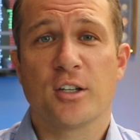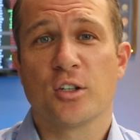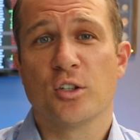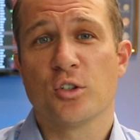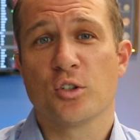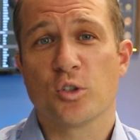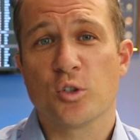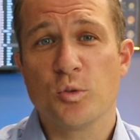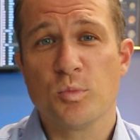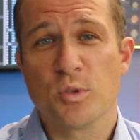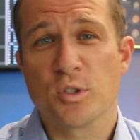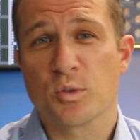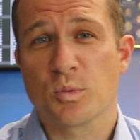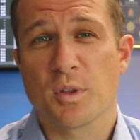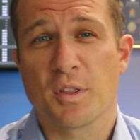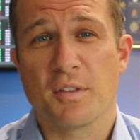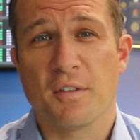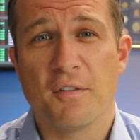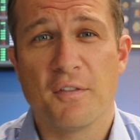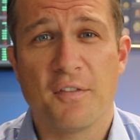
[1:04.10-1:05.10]
consumers
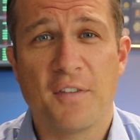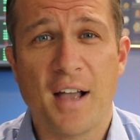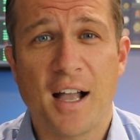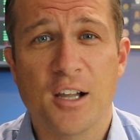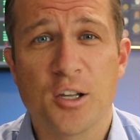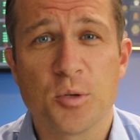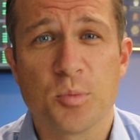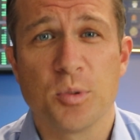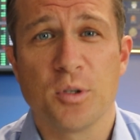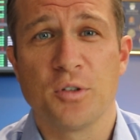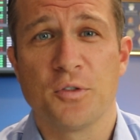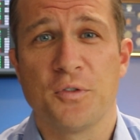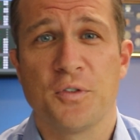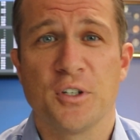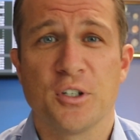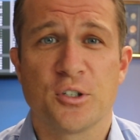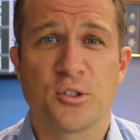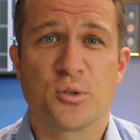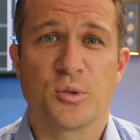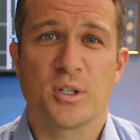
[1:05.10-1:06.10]
with valuable
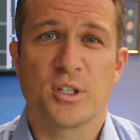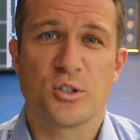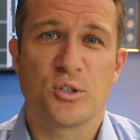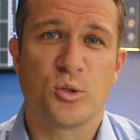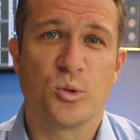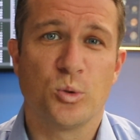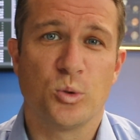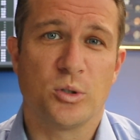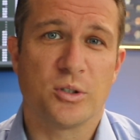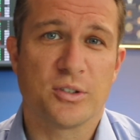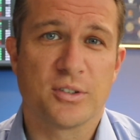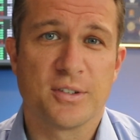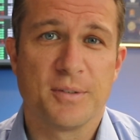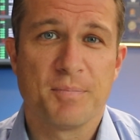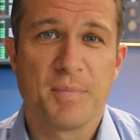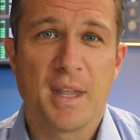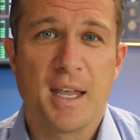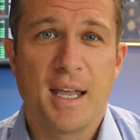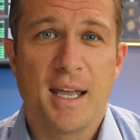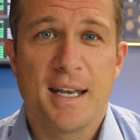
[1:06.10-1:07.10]
filtering tools.
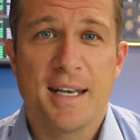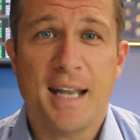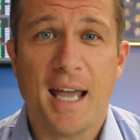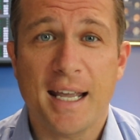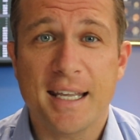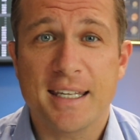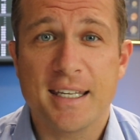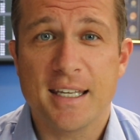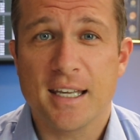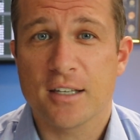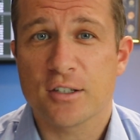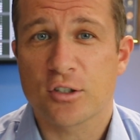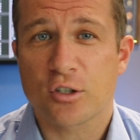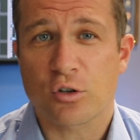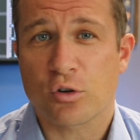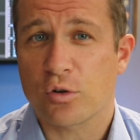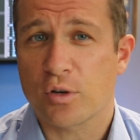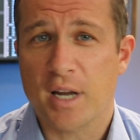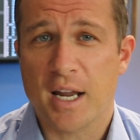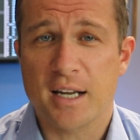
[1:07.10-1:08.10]
Nike has
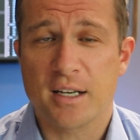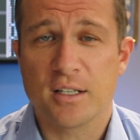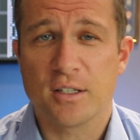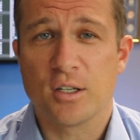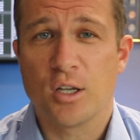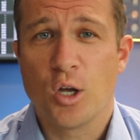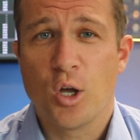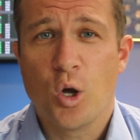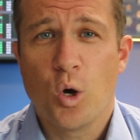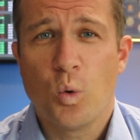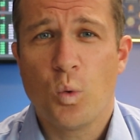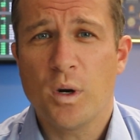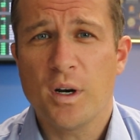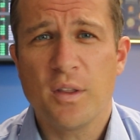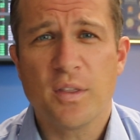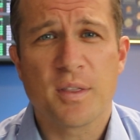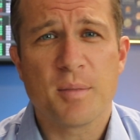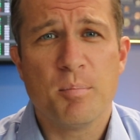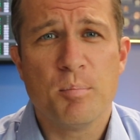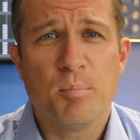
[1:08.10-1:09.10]
created one
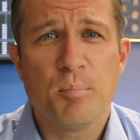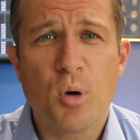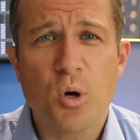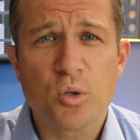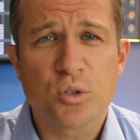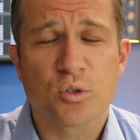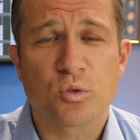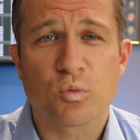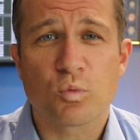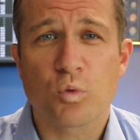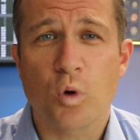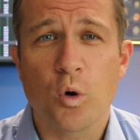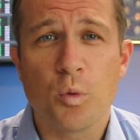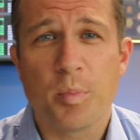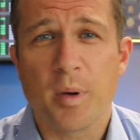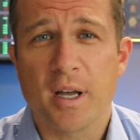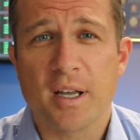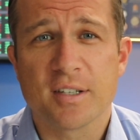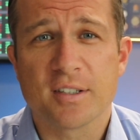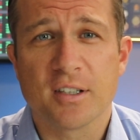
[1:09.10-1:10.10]
of the most
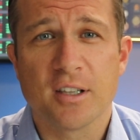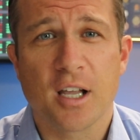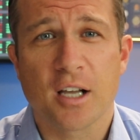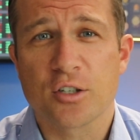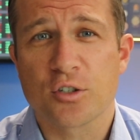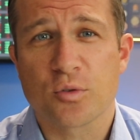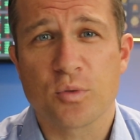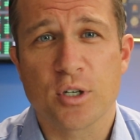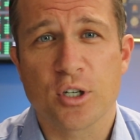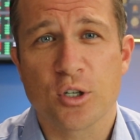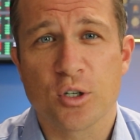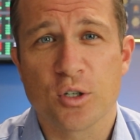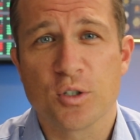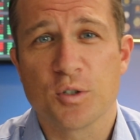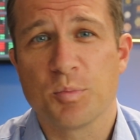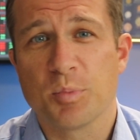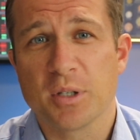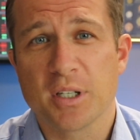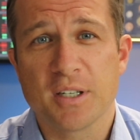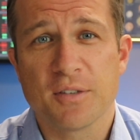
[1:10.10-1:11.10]
robust luxury
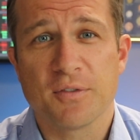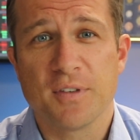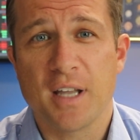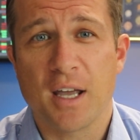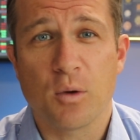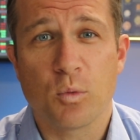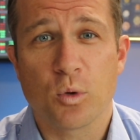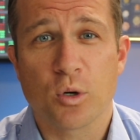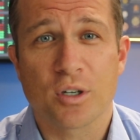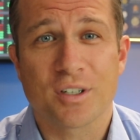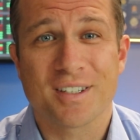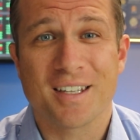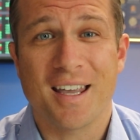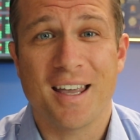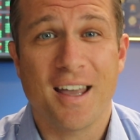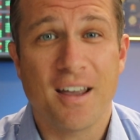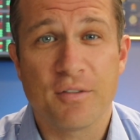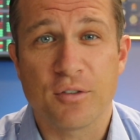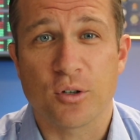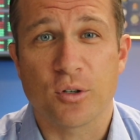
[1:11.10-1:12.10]
goods belief networks
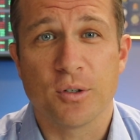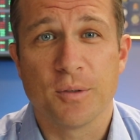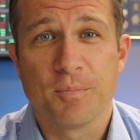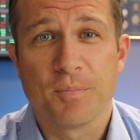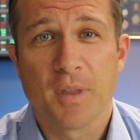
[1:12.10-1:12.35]
ever.